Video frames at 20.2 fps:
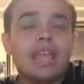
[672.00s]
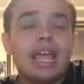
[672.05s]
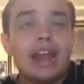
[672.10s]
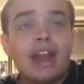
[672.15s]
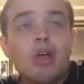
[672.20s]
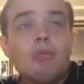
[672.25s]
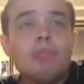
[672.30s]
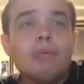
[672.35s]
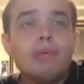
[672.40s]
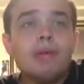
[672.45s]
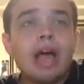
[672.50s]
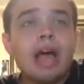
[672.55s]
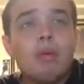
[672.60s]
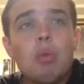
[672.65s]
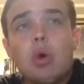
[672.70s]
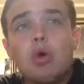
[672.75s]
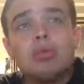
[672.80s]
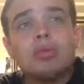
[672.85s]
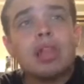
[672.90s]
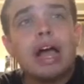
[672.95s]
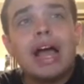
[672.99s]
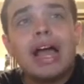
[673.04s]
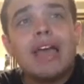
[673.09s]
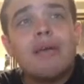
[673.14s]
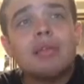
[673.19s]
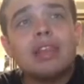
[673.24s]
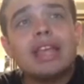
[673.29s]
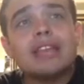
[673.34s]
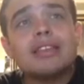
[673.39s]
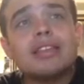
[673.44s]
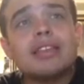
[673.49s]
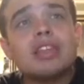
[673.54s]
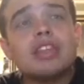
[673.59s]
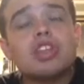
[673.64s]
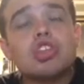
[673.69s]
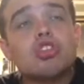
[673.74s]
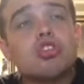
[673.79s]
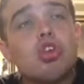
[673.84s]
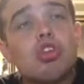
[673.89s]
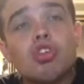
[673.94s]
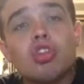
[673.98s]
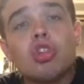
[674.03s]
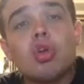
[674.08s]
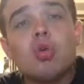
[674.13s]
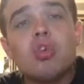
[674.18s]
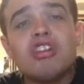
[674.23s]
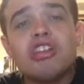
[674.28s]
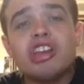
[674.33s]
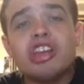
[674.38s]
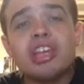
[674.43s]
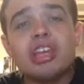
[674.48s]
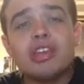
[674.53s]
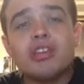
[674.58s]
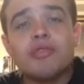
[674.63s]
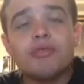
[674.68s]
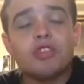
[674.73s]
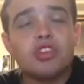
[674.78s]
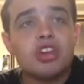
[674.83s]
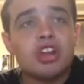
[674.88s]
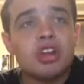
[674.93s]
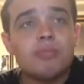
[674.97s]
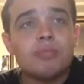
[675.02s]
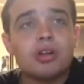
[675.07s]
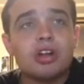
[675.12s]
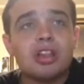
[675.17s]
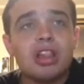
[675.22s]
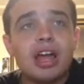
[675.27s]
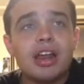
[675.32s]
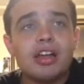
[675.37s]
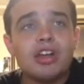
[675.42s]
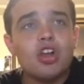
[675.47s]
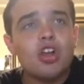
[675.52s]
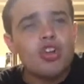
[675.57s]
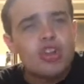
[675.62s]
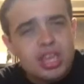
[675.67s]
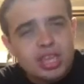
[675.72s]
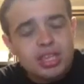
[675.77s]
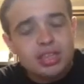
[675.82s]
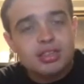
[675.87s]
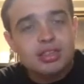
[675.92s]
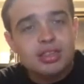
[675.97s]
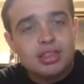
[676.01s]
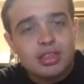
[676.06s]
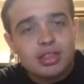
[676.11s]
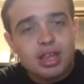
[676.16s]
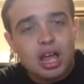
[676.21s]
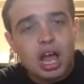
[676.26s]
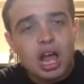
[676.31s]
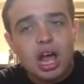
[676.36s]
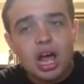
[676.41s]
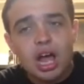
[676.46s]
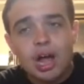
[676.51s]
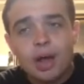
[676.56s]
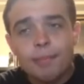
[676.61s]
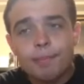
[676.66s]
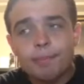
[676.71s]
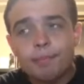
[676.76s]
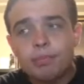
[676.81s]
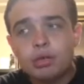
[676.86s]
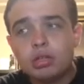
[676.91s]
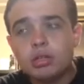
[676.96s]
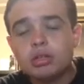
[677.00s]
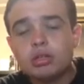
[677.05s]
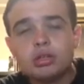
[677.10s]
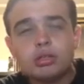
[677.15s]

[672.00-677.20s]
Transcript: And I won't lie, I would like to see Star-Lord in here if they're going to put a lot of Guardians. I'm